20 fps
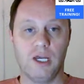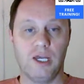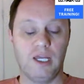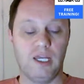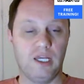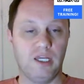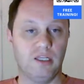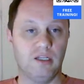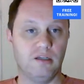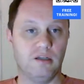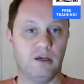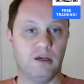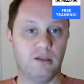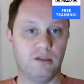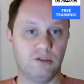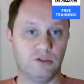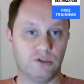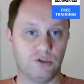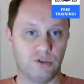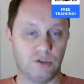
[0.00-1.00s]

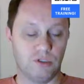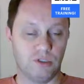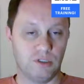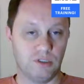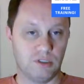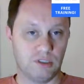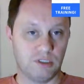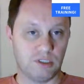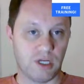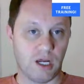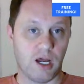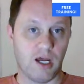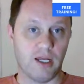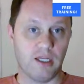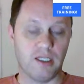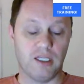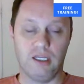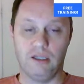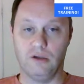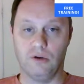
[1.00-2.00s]

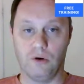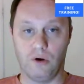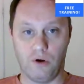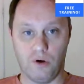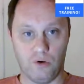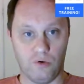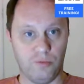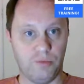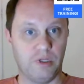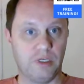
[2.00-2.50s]
inside in your home,